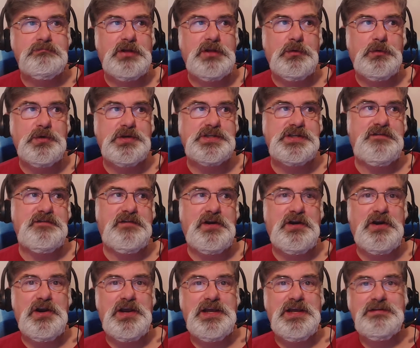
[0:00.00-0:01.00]
There was a
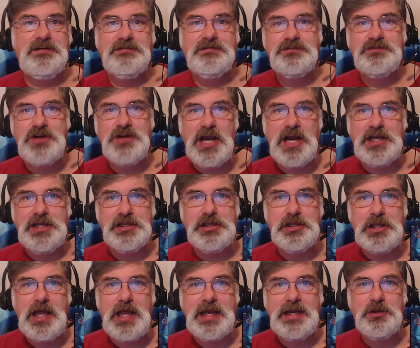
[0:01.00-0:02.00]
very
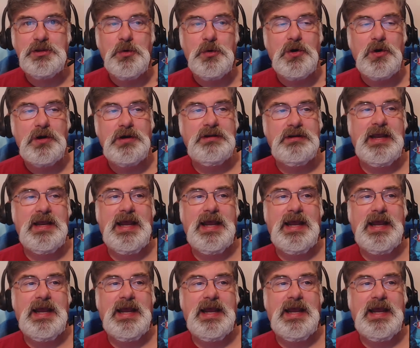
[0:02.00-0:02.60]
Dracula like lord,